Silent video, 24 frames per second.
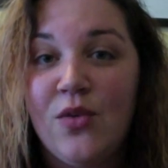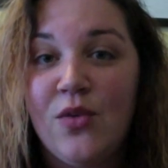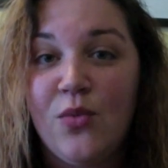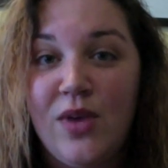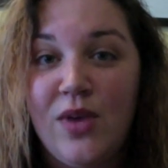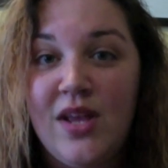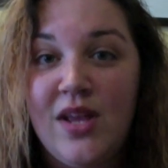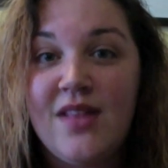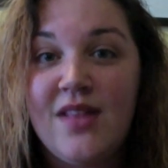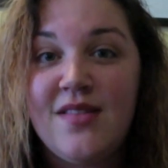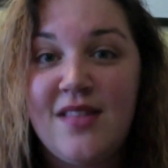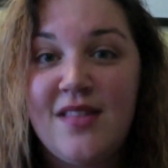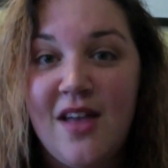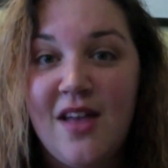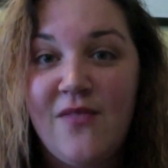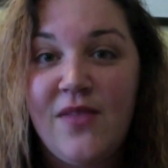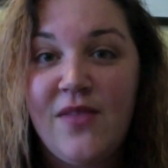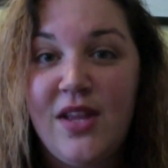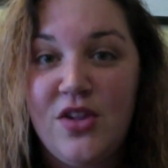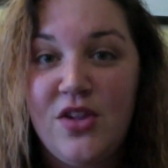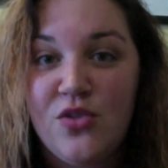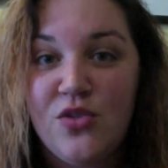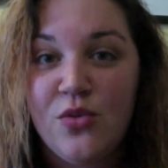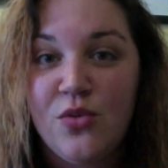read
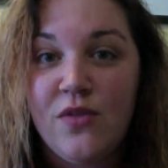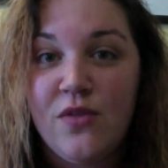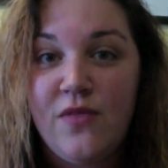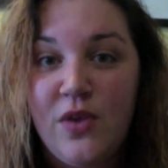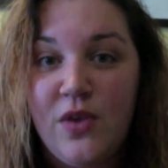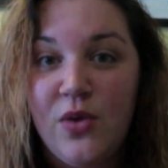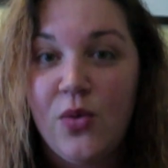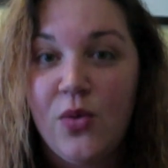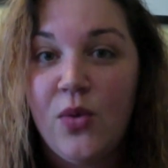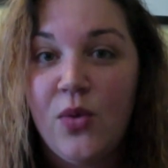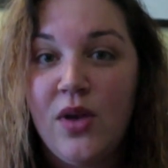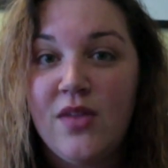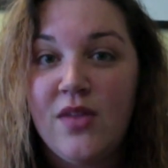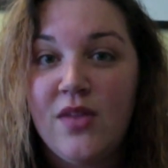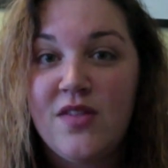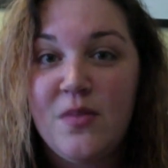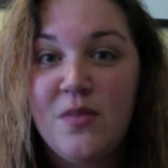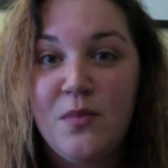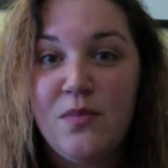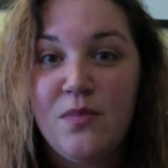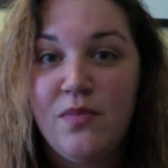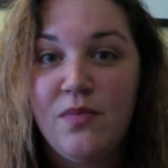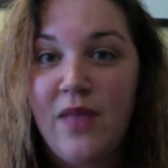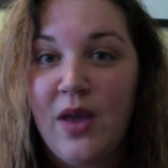Stephanie's review.
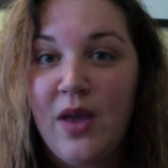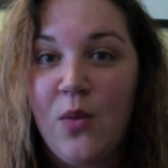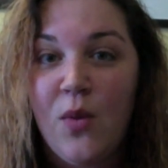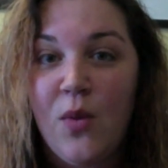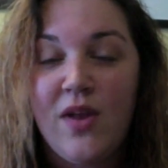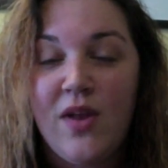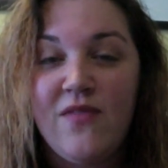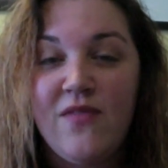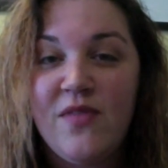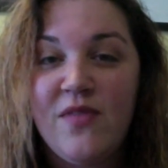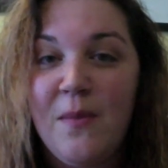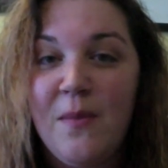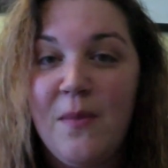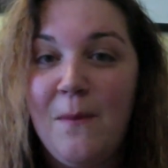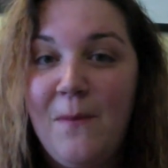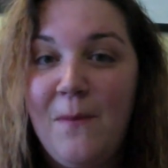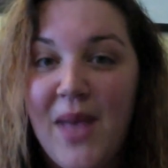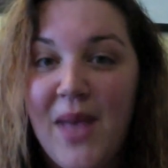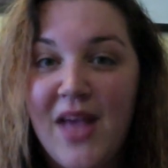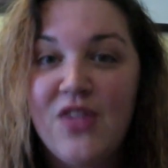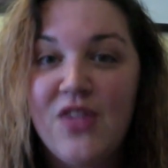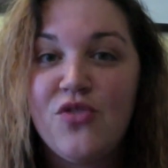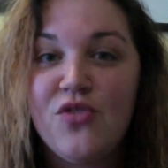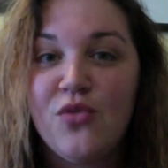It's like one of the
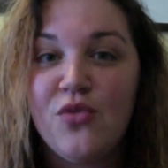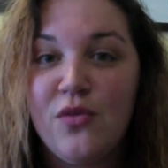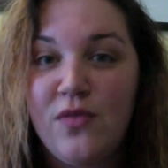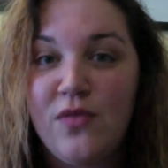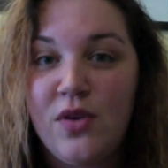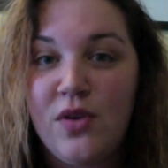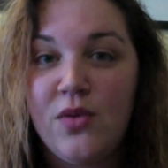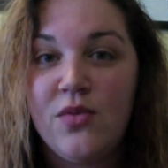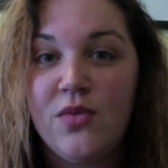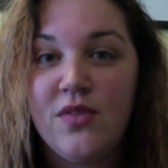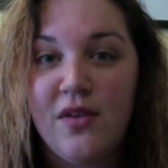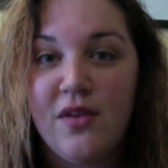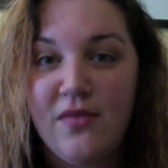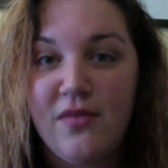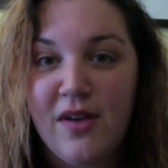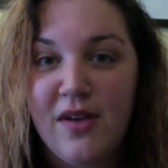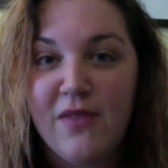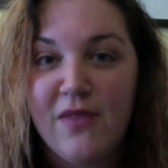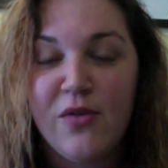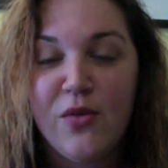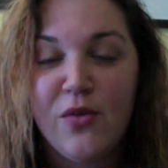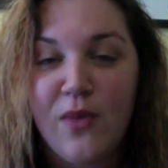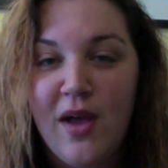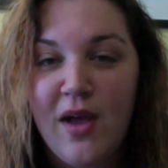best reviews I've
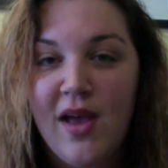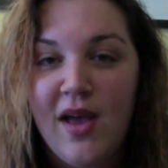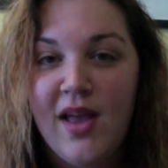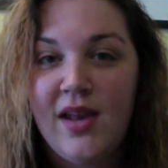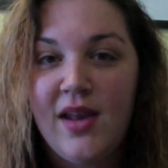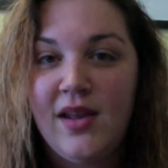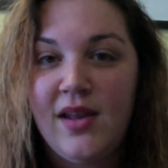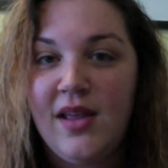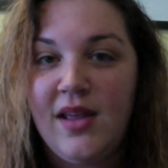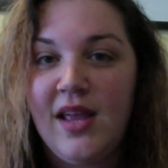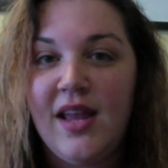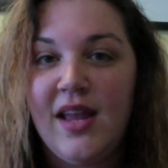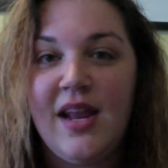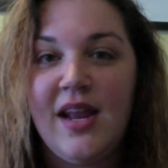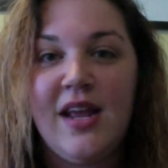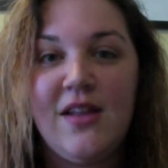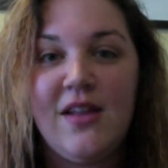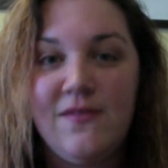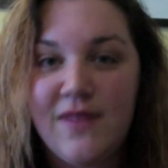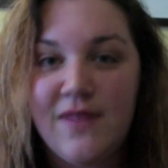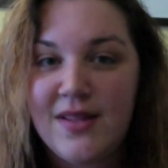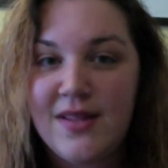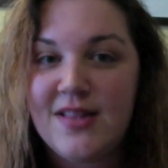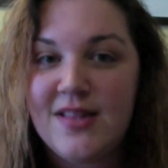ever read, and it
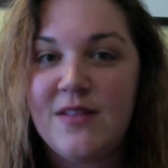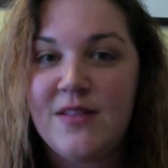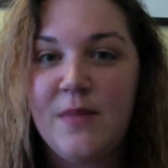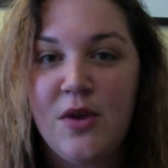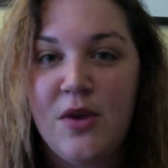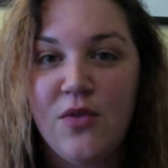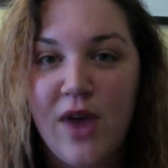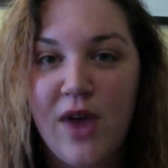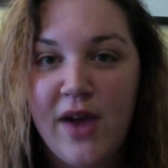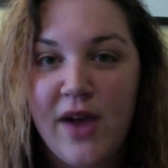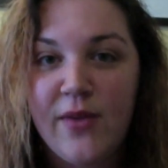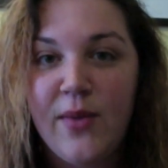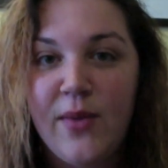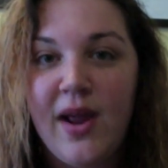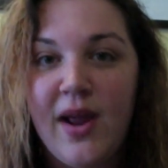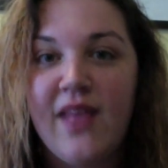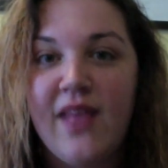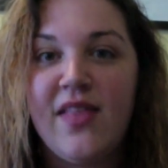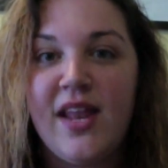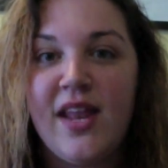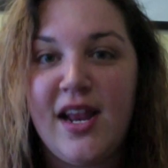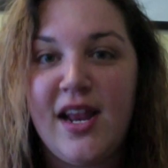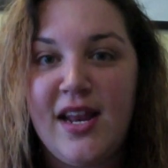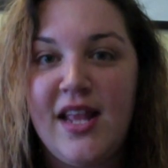convinced me right away
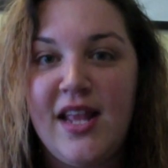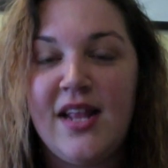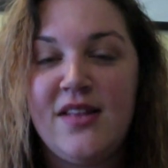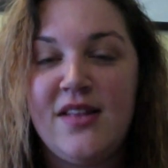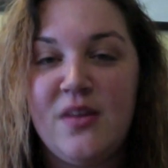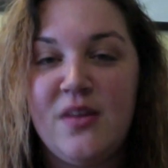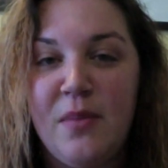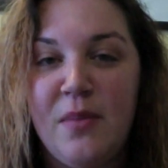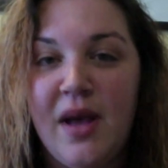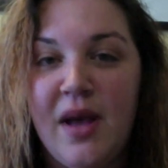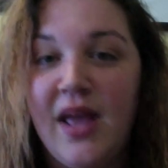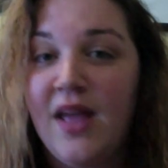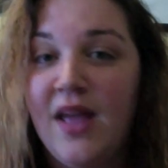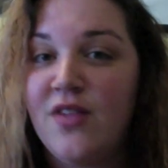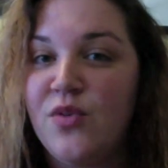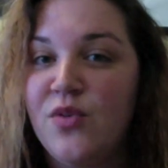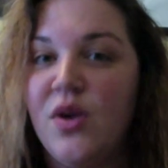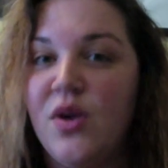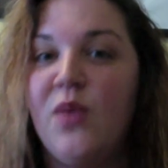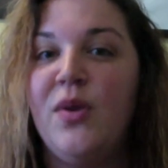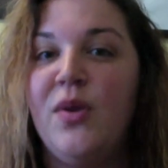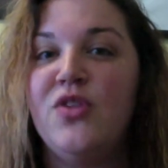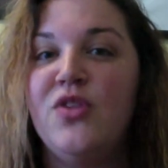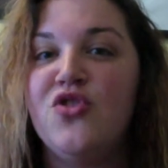that I needed to buy it. So
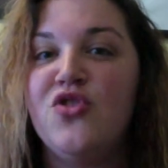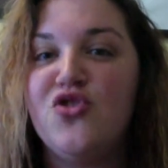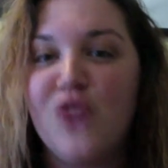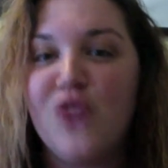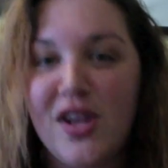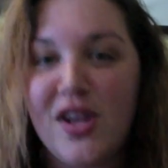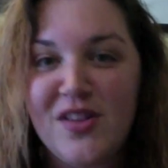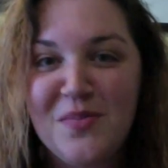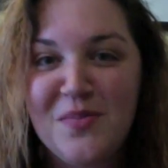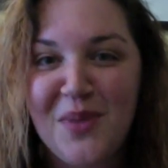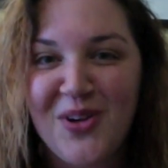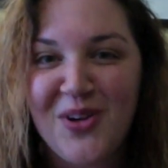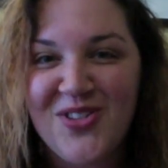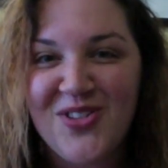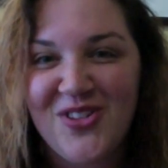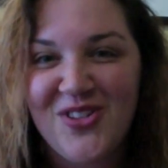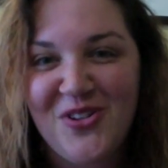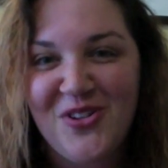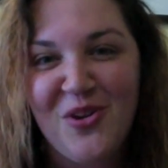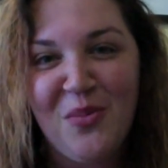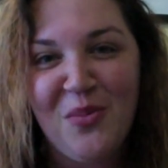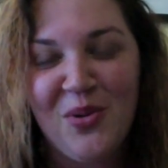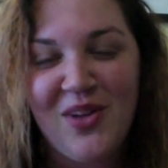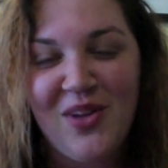I went straight to
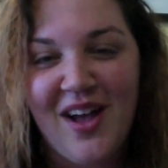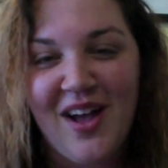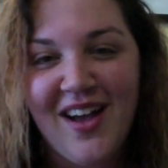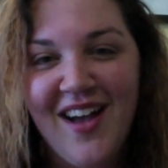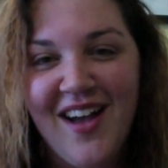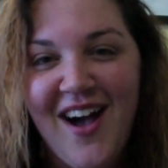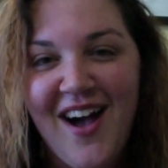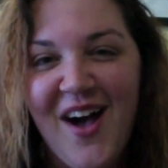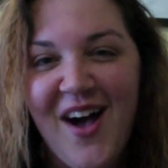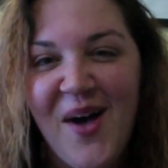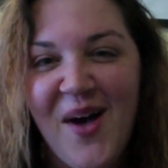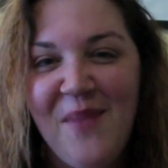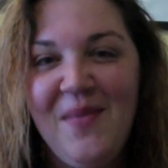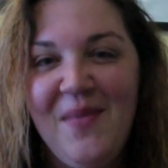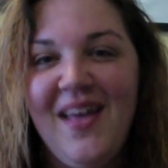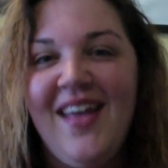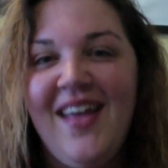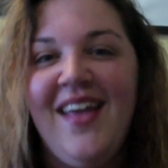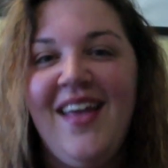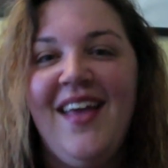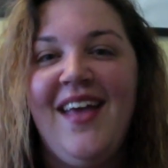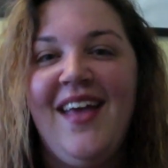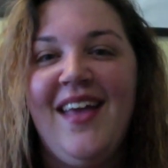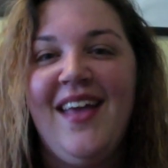barnesandnoble.com
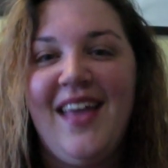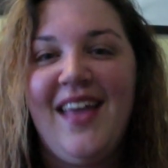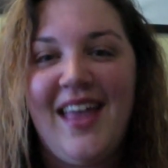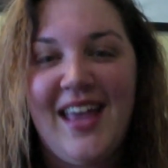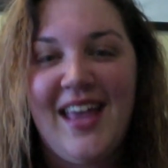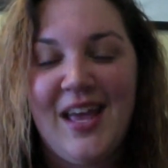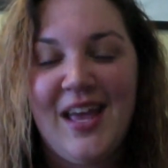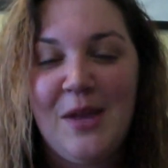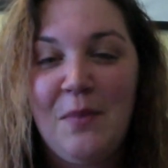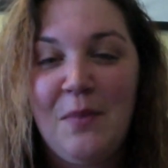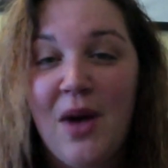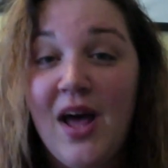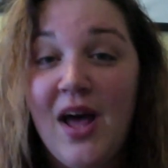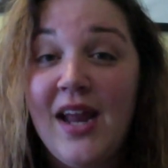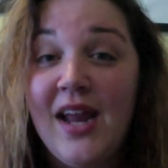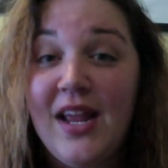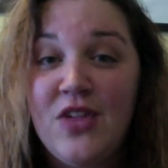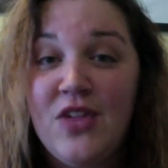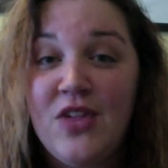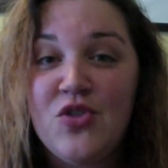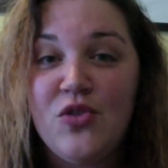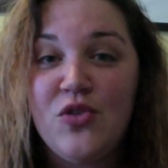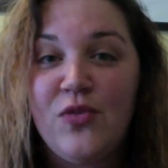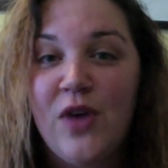and bought
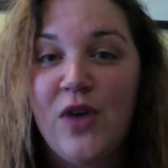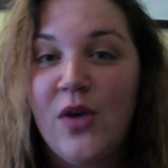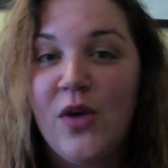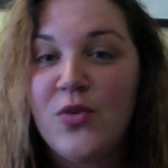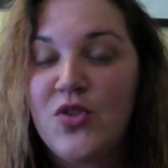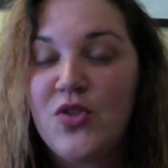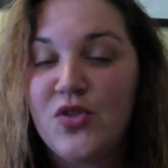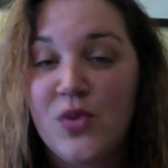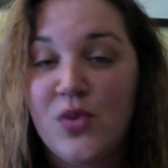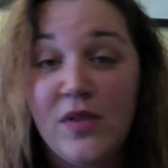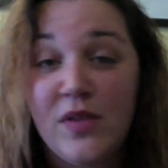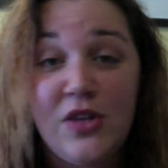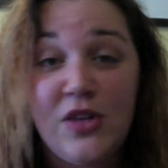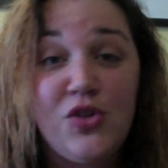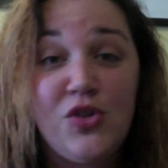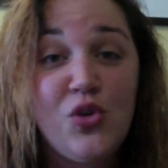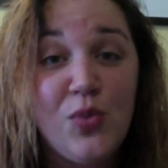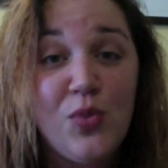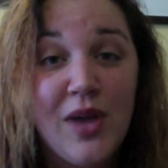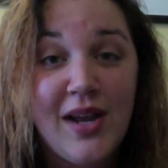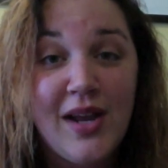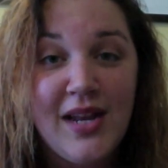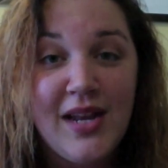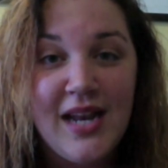Angel Fall, which is only
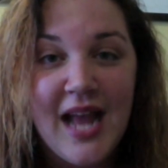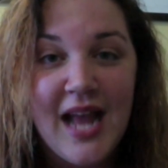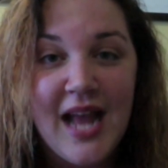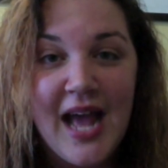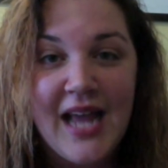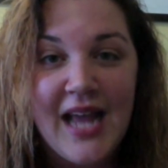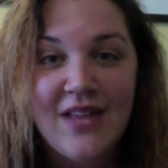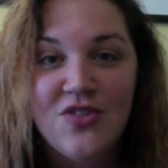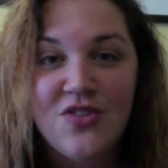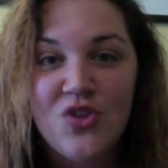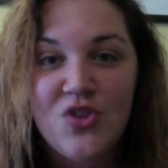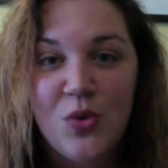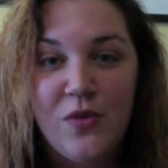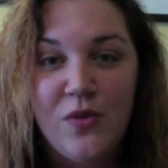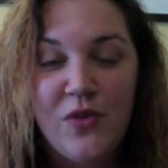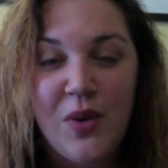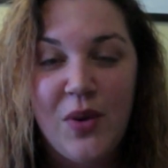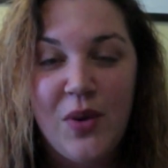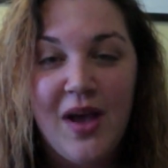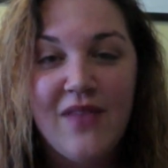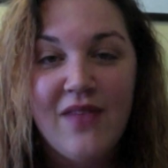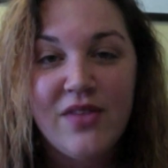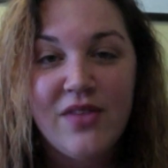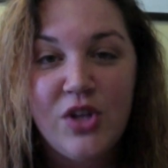$2.99. So if
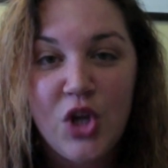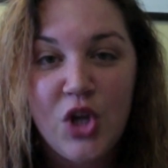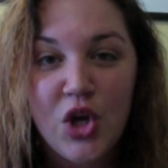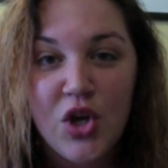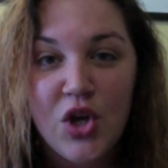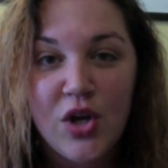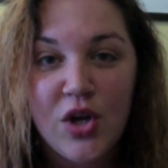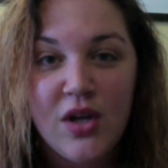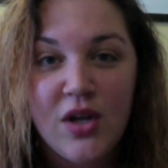you have a Nook,